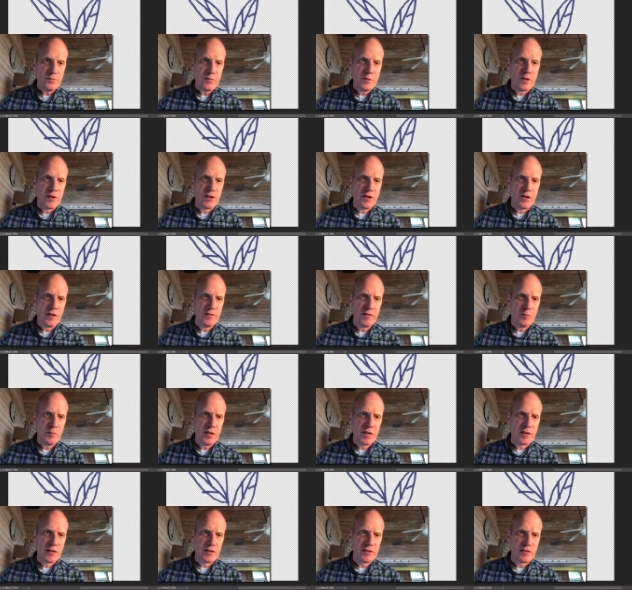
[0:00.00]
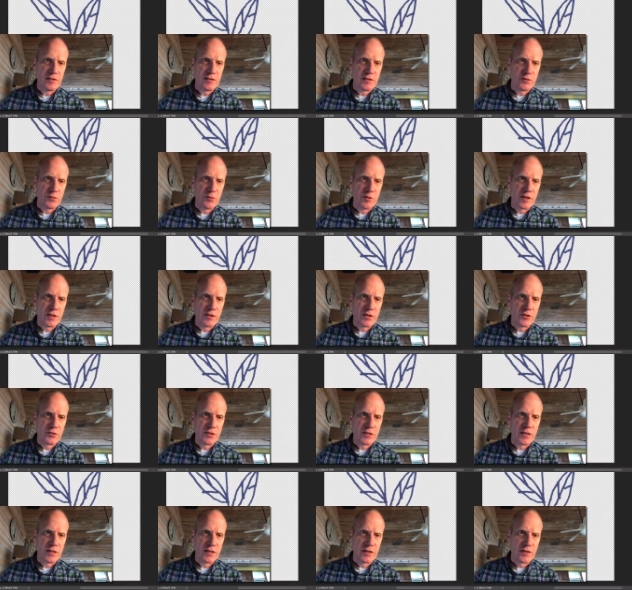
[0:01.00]
in all of the petals because we want those
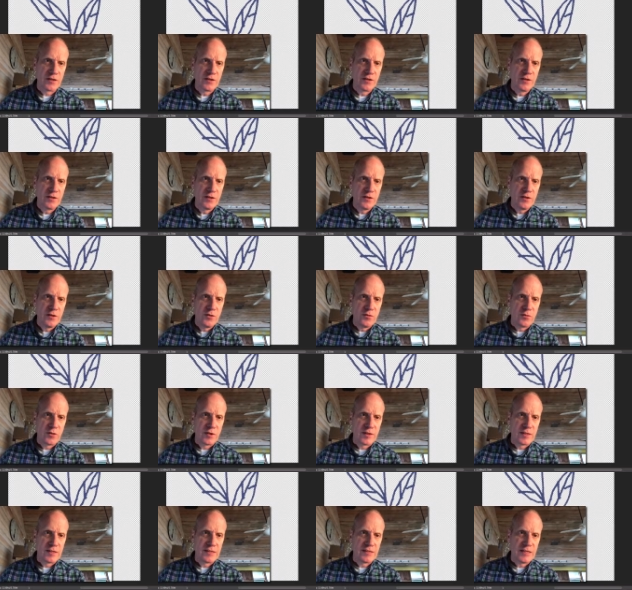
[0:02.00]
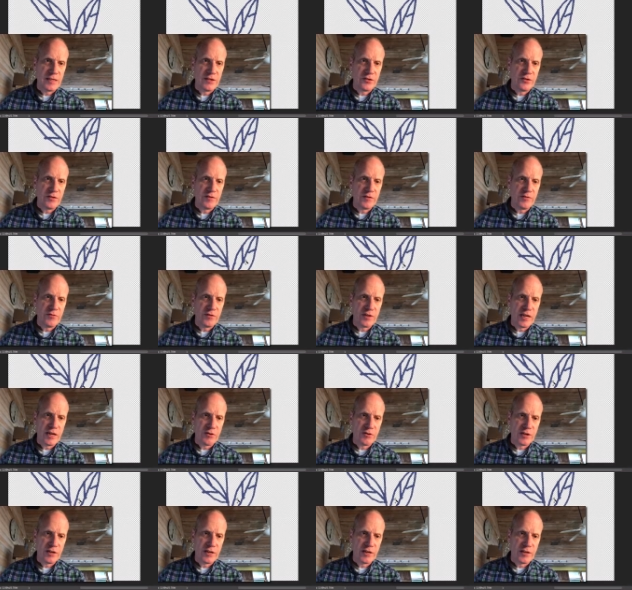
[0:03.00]
colored. We want the center of the
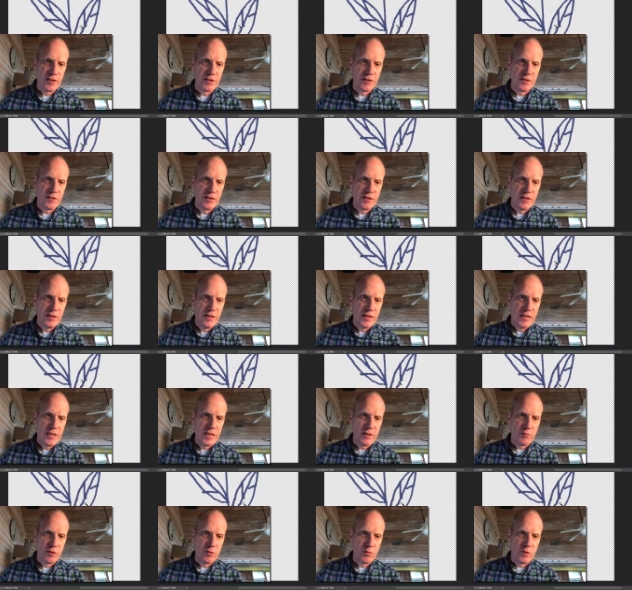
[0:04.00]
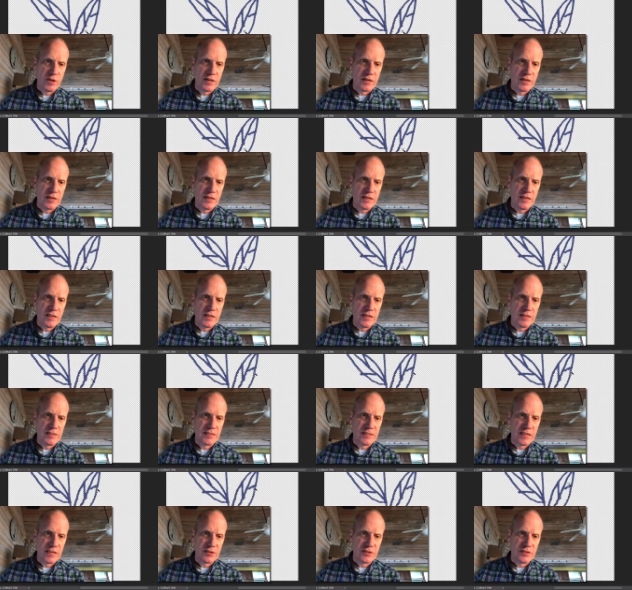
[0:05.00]
flower colored, and we want the
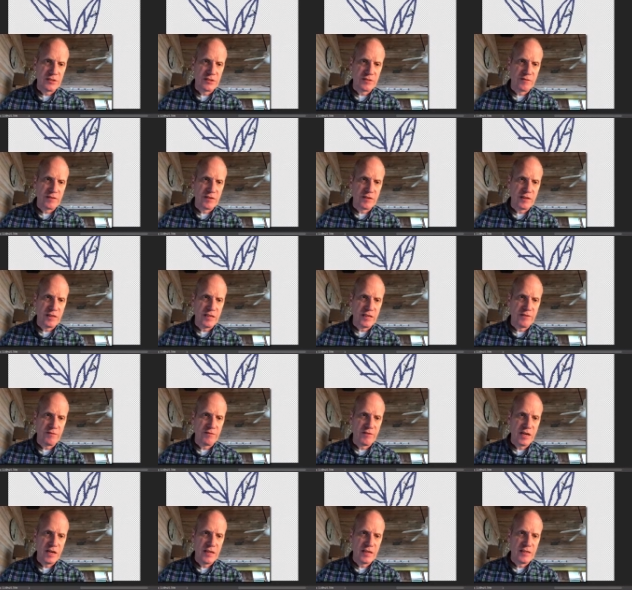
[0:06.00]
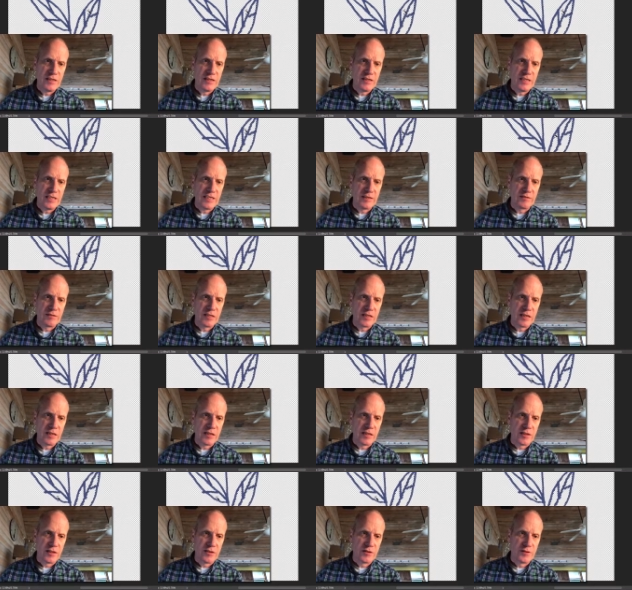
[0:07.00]
sections of the leaves
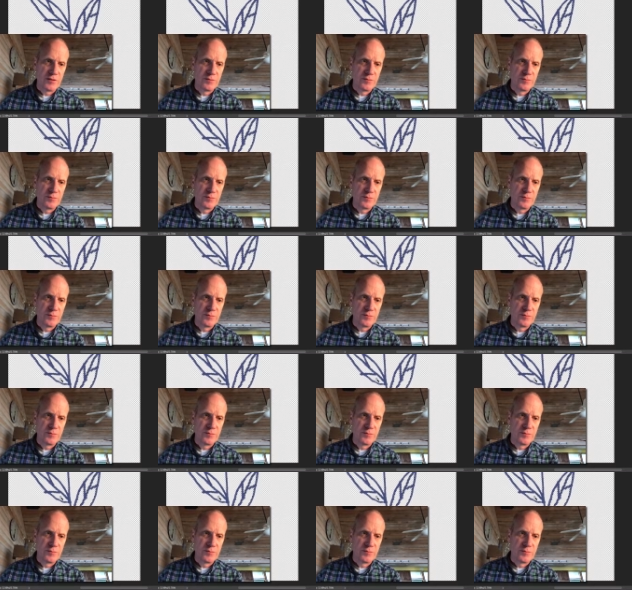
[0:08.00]
colored.